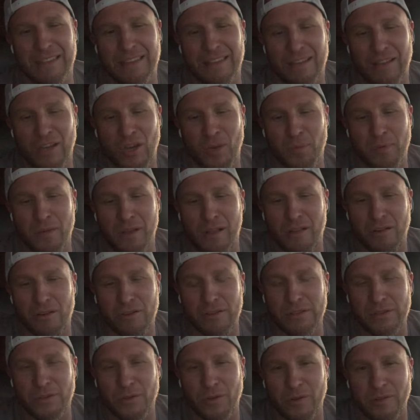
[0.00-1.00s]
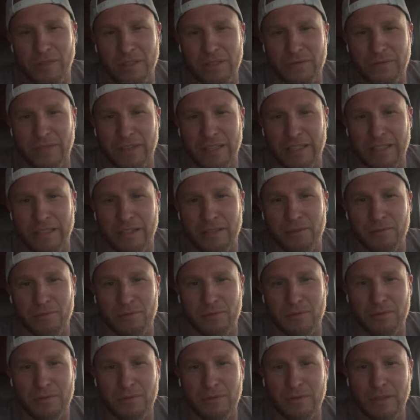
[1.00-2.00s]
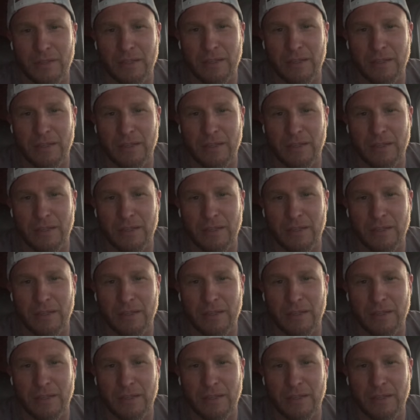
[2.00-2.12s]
hope y'all are enjoying these videos.